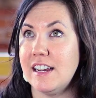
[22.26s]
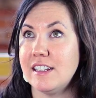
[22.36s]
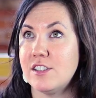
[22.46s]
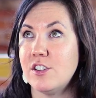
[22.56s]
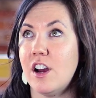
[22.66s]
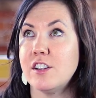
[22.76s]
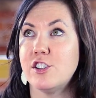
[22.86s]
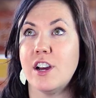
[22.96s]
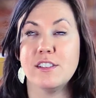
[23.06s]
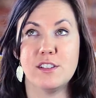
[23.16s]
It's not
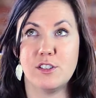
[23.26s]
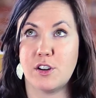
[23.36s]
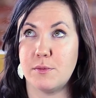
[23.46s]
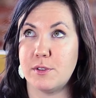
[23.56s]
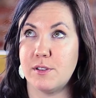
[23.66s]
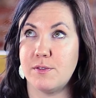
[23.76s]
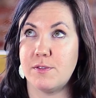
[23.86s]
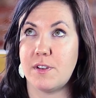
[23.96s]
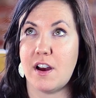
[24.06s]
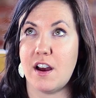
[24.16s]
just in terms of,
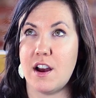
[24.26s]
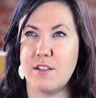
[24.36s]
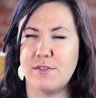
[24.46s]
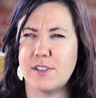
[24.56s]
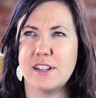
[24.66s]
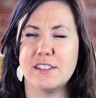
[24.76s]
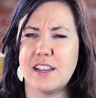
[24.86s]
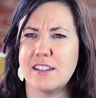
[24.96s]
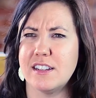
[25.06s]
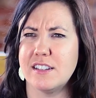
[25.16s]
of
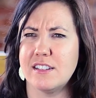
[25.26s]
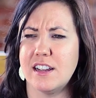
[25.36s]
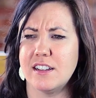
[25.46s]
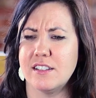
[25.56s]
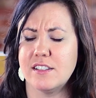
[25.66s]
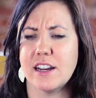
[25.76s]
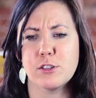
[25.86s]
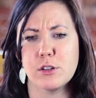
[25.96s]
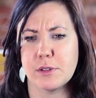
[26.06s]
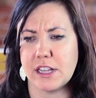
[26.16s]
consent in, in
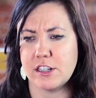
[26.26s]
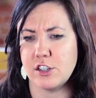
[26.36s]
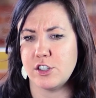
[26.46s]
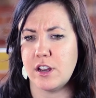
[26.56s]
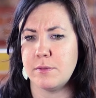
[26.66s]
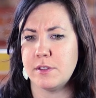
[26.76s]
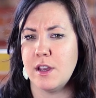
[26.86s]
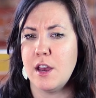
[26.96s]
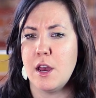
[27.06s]
sexual relationships,